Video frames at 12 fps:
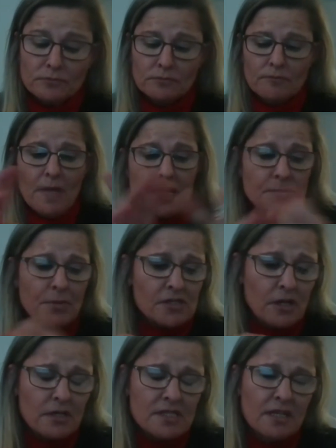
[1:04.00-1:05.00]
enterprise
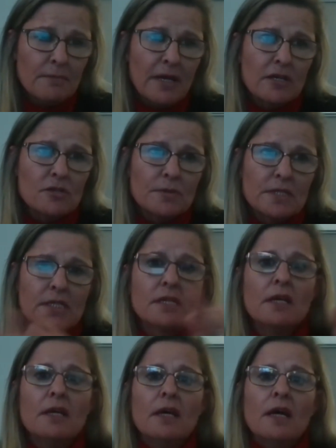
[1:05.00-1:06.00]
content management,
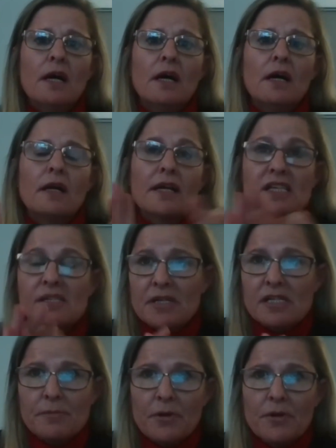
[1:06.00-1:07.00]
customer
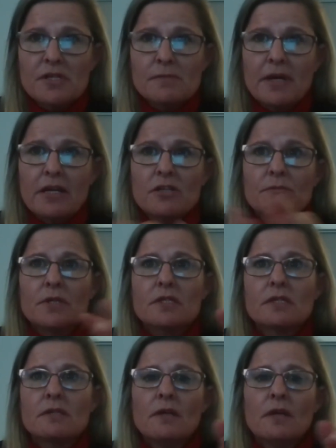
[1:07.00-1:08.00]
experience
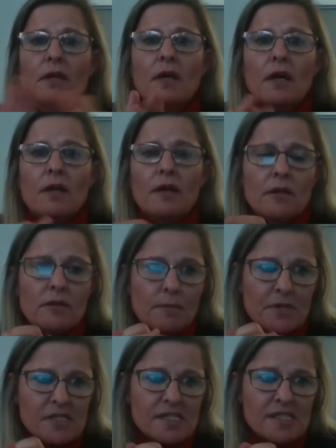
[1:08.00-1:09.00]
management, the
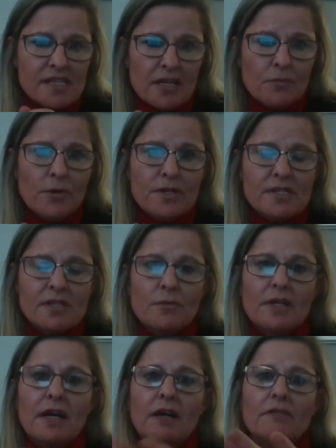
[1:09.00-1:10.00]
business networks that
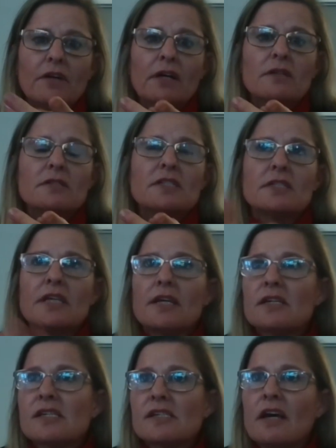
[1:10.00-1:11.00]
we cover,
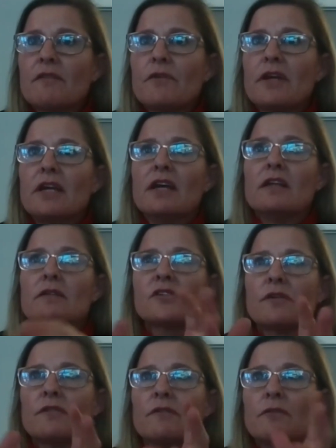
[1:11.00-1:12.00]
data discovery in
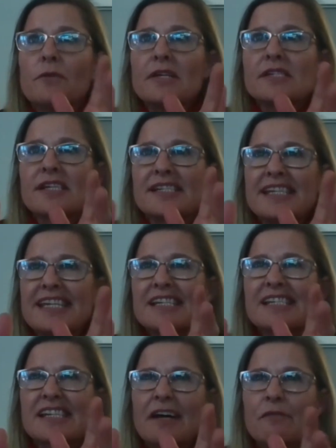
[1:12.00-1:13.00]
sort of the forensics
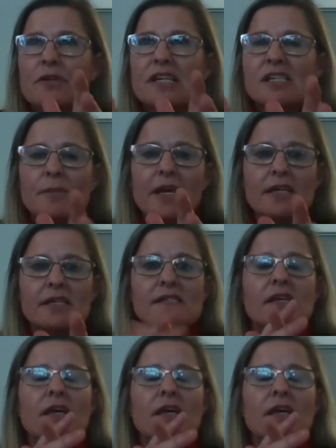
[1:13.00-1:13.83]
e-discovery space,